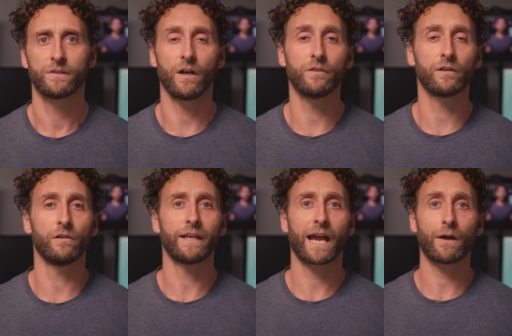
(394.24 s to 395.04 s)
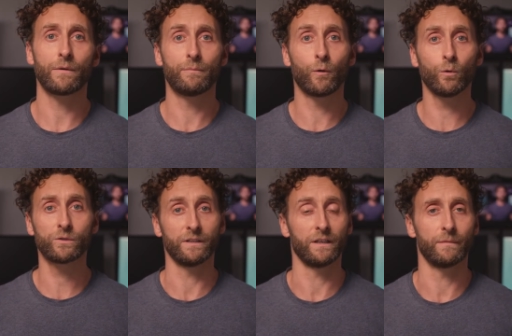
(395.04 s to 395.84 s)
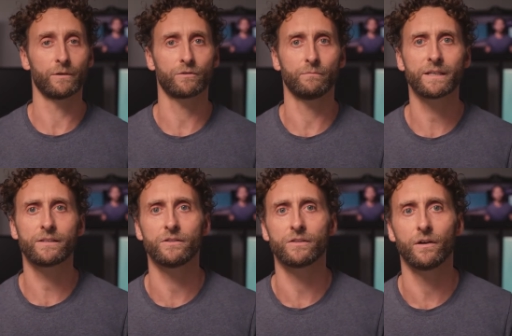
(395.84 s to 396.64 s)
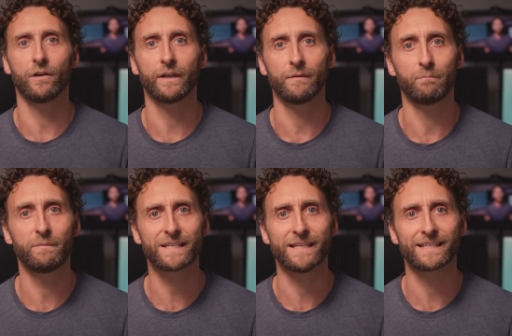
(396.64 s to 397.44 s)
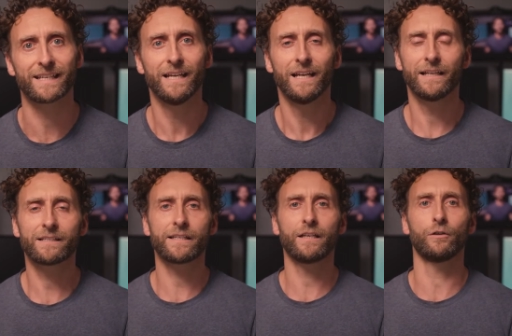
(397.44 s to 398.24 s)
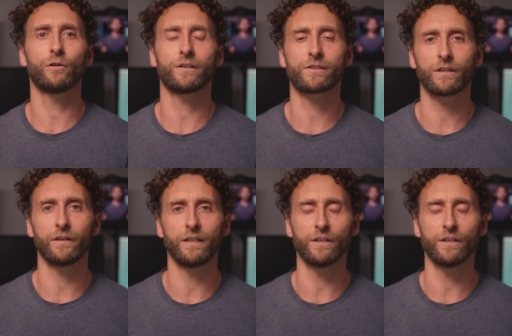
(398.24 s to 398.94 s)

To underline how important emotional messages are in business, let's take a look at a study